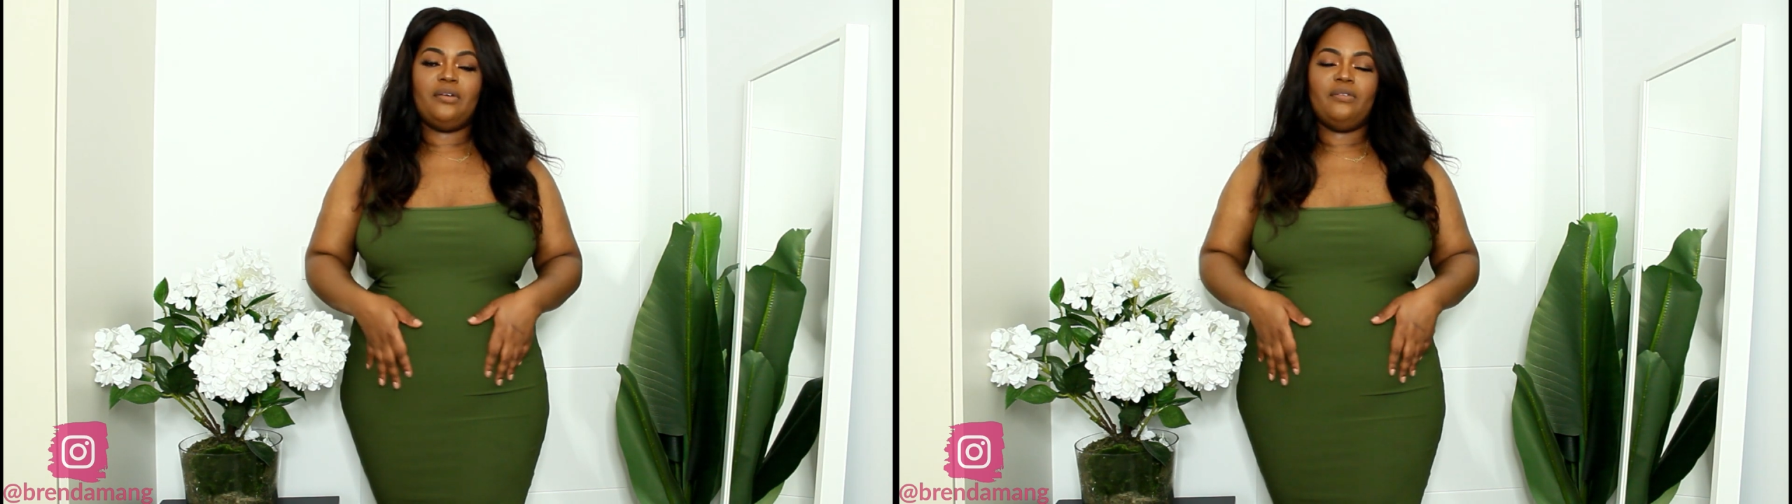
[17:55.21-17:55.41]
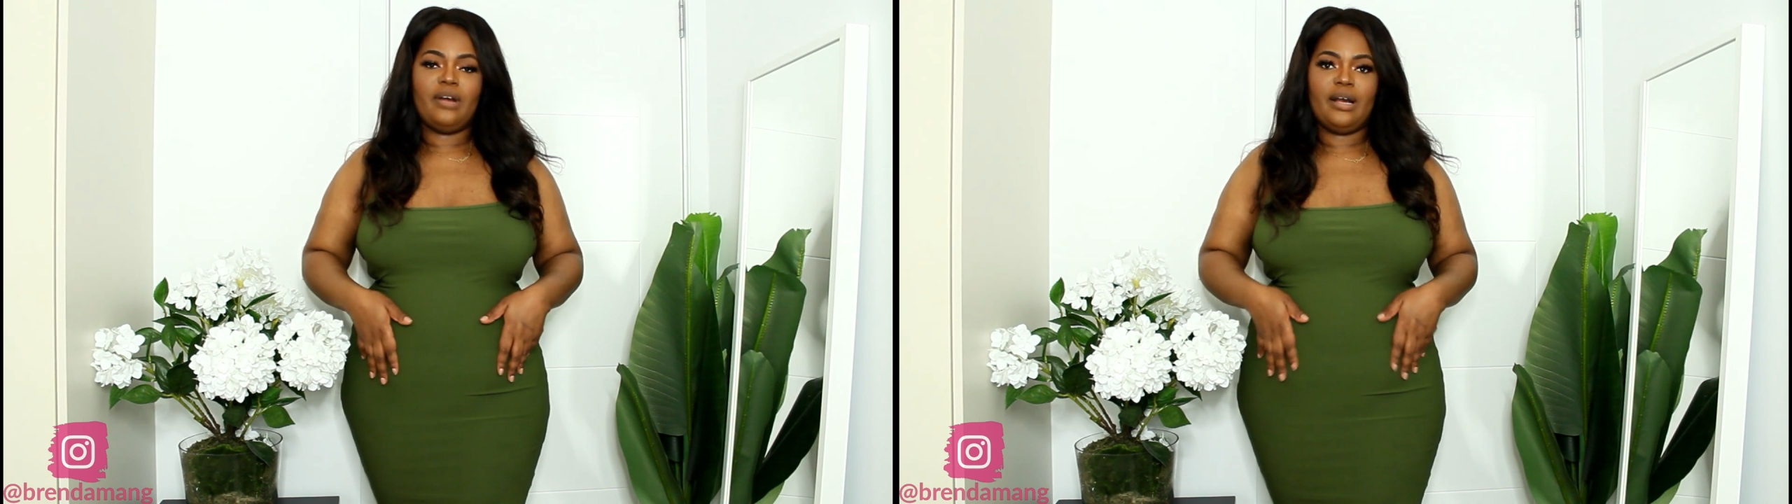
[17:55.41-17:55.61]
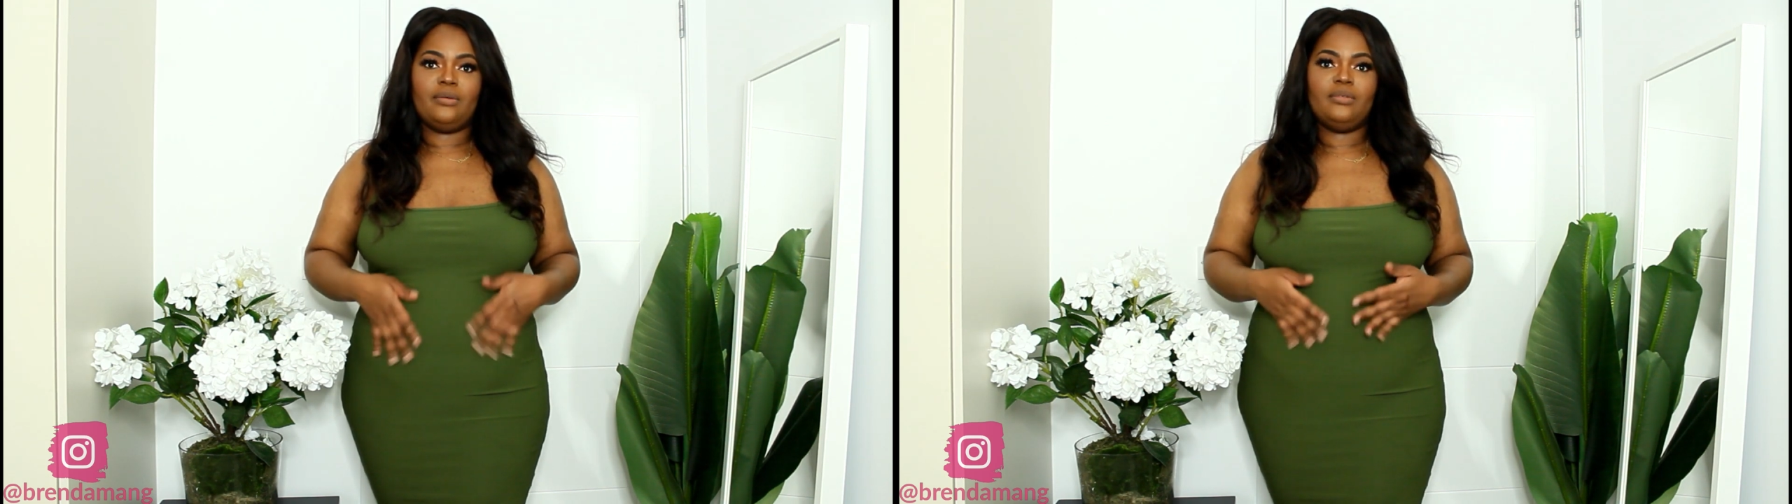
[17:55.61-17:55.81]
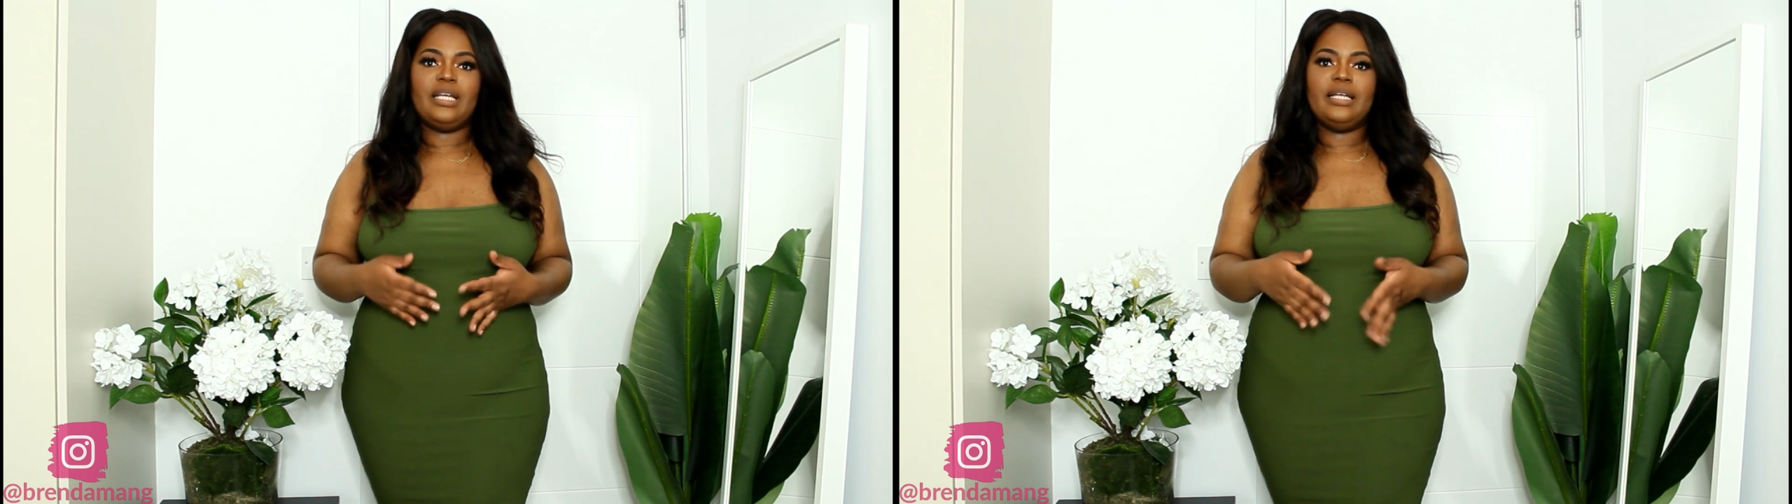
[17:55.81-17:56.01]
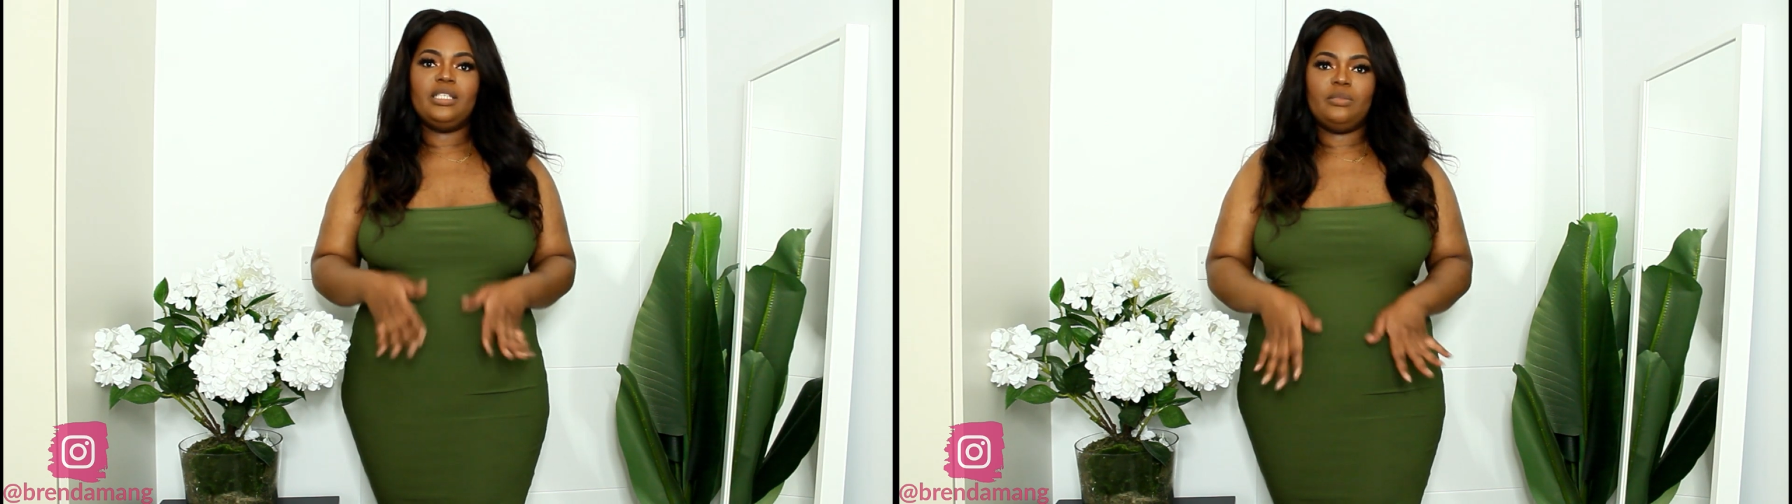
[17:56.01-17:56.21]
around
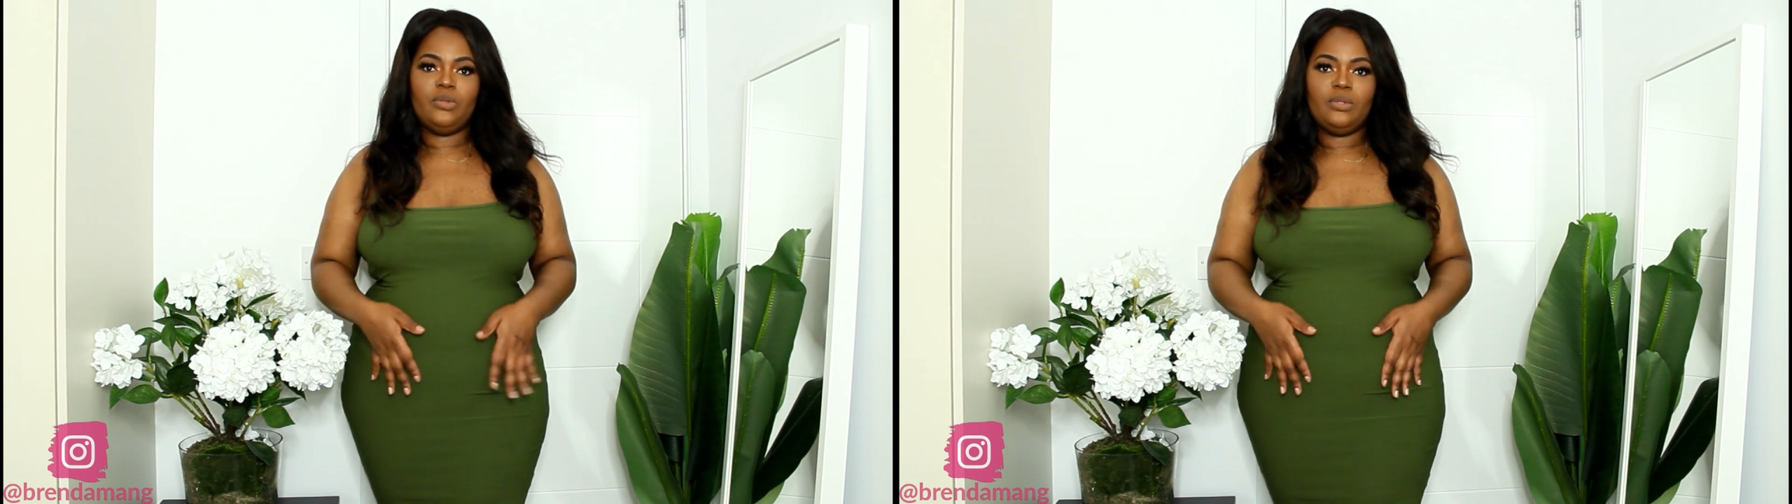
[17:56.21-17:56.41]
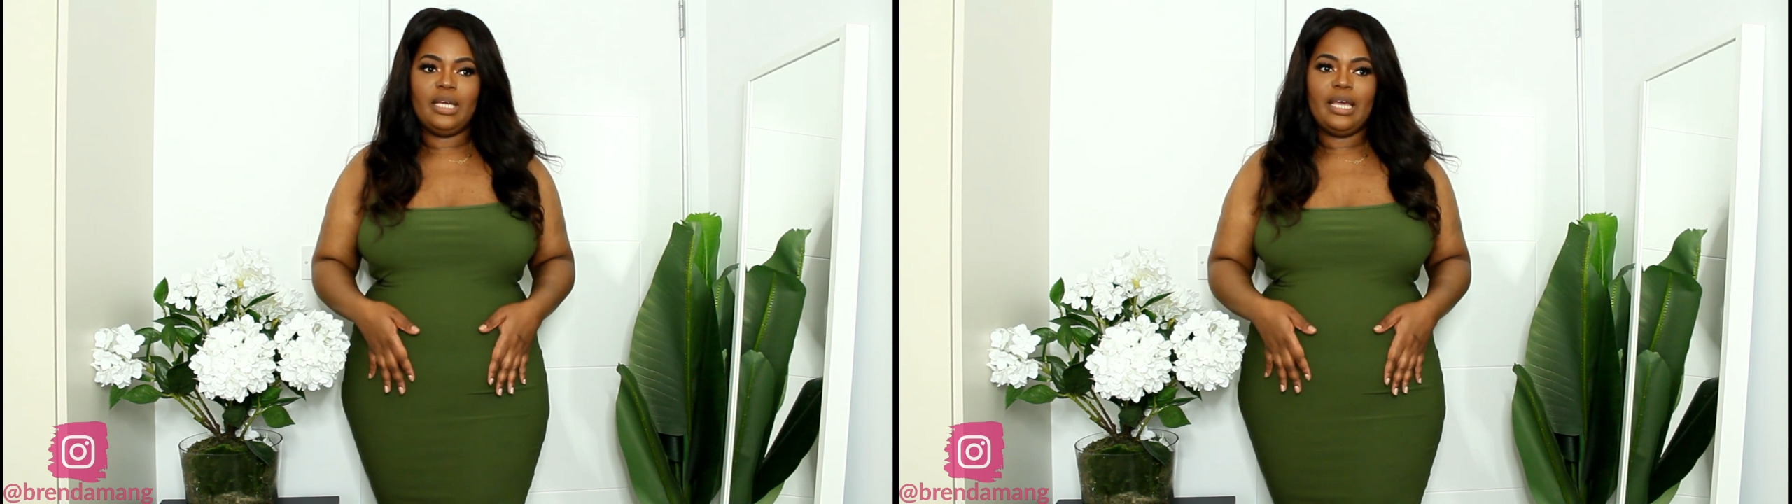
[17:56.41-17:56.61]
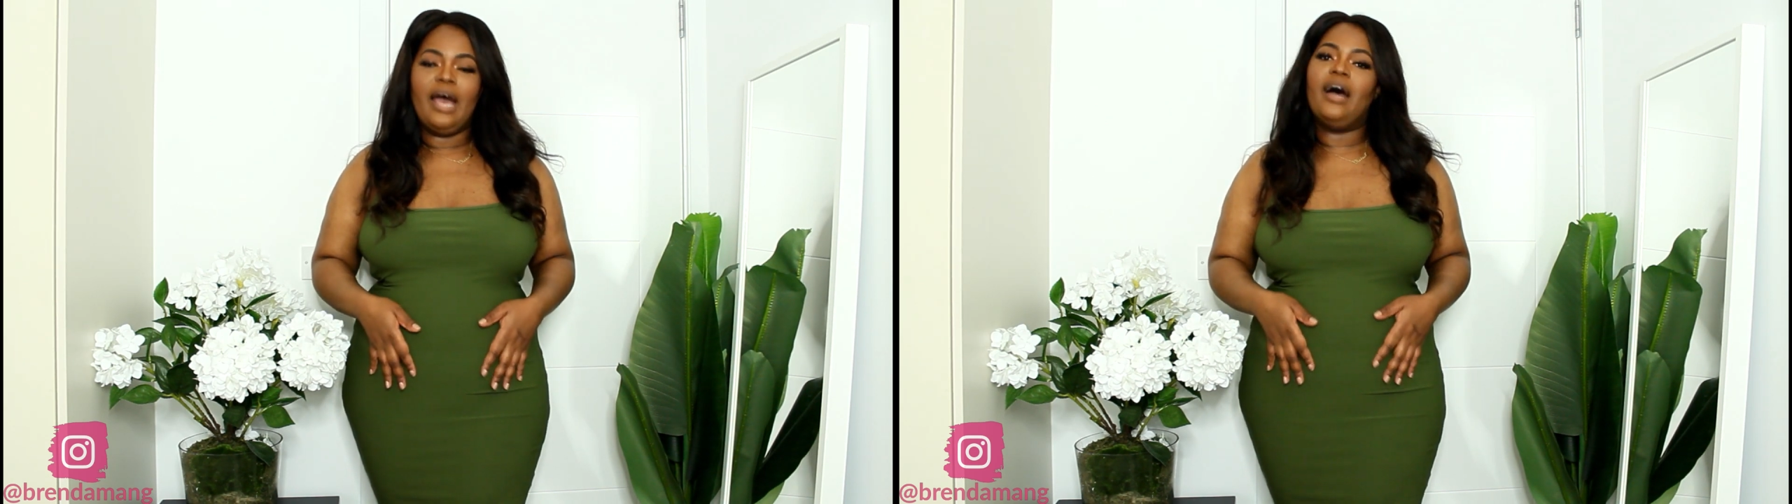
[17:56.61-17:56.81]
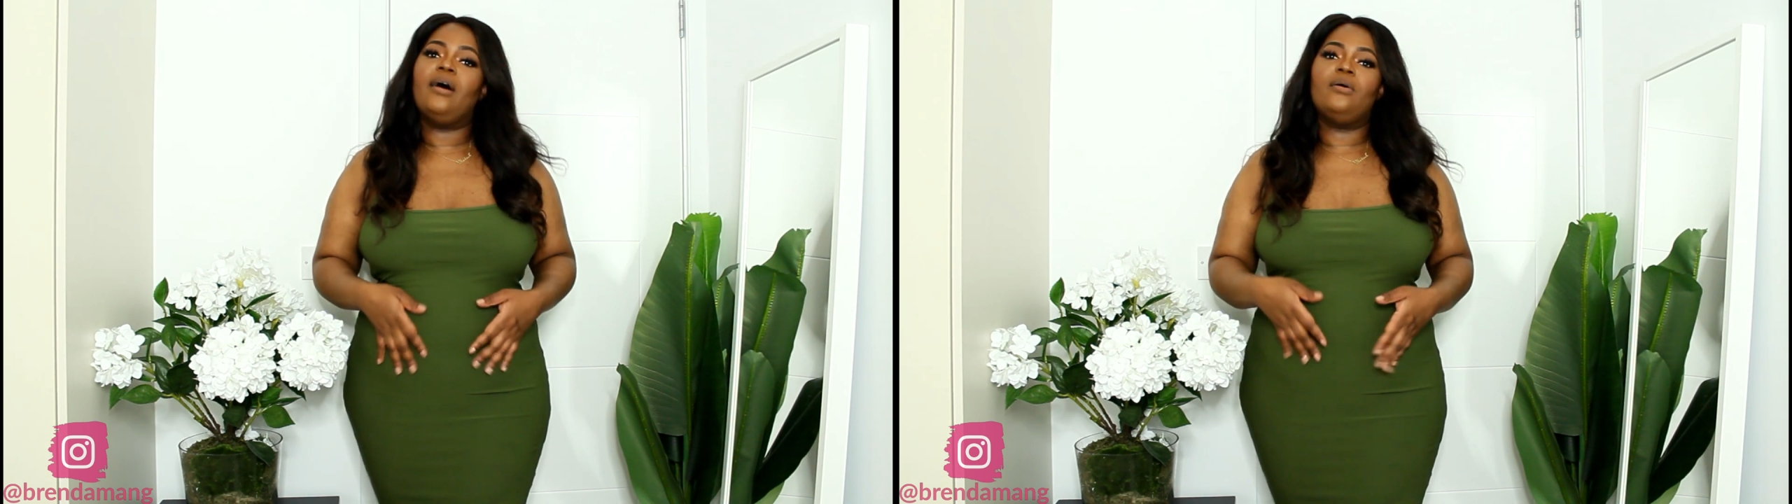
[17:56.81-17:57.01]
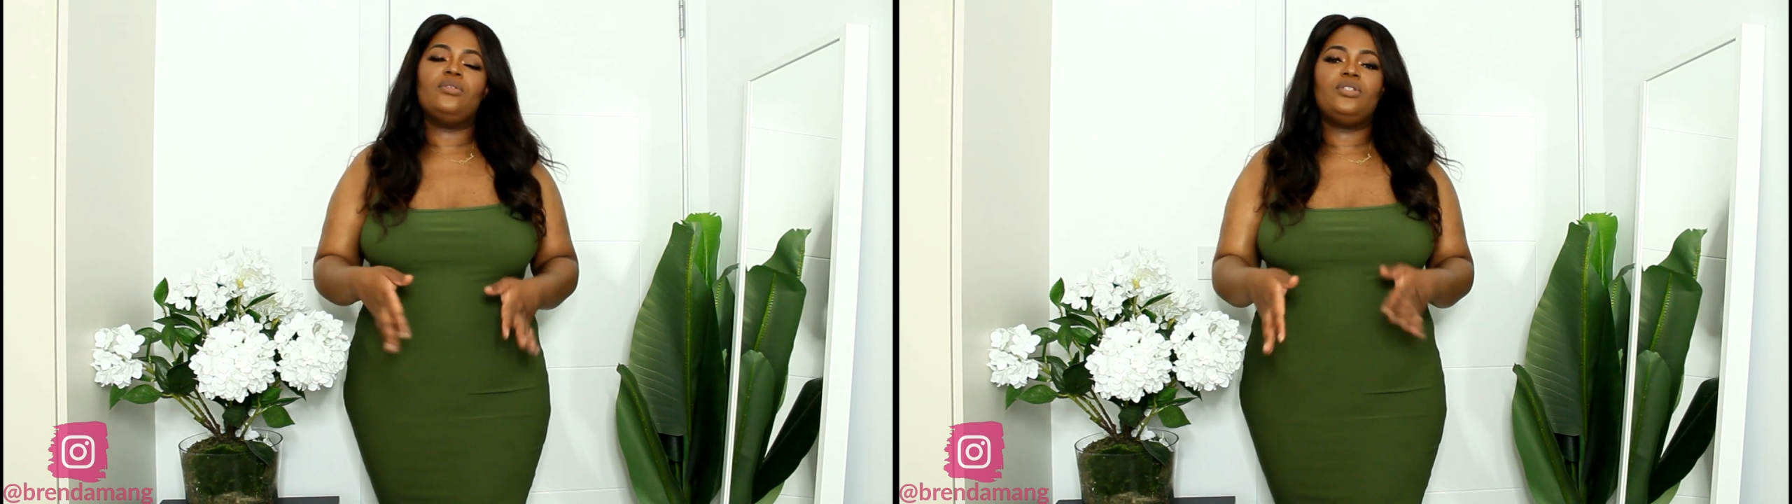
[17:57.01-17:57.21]
and smoothing it
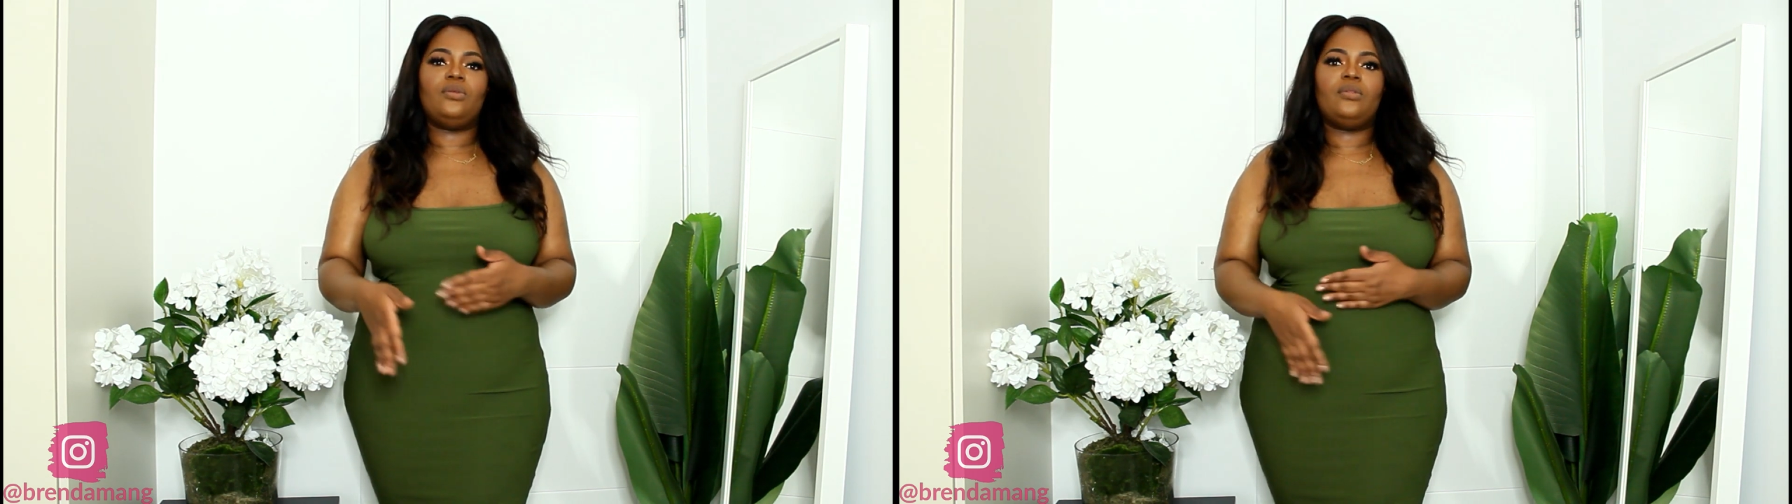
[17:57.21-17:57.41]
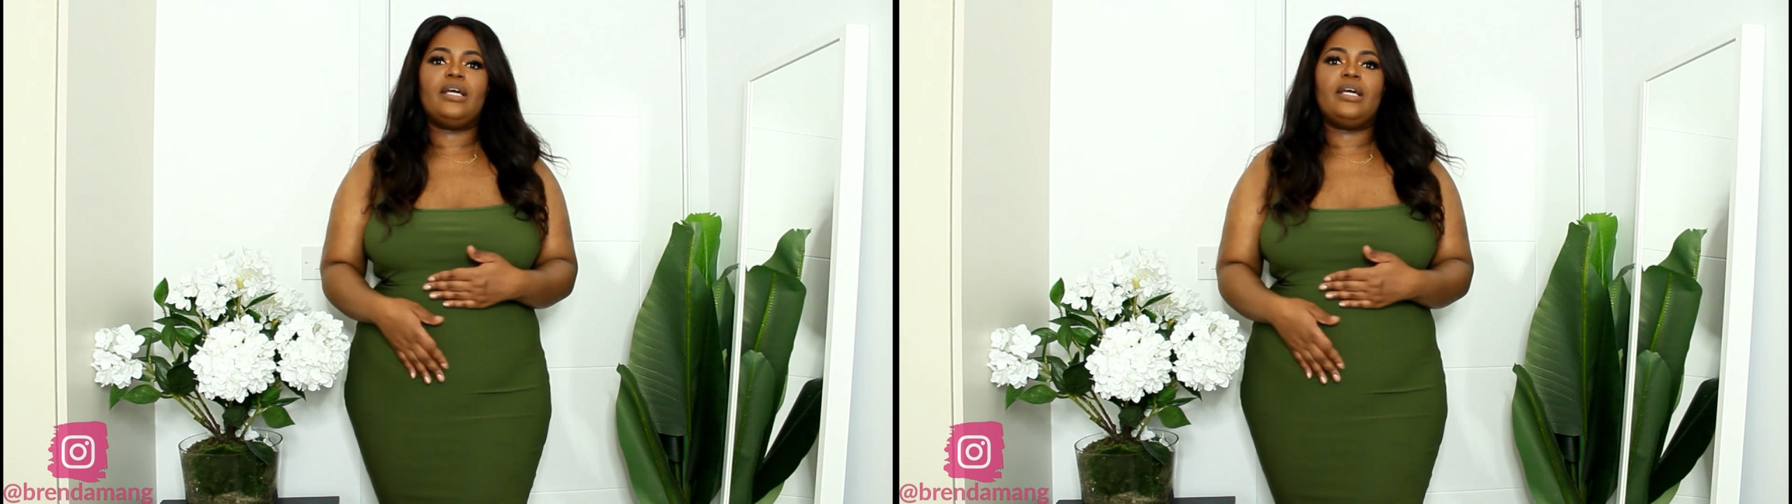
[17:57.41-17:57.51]
out so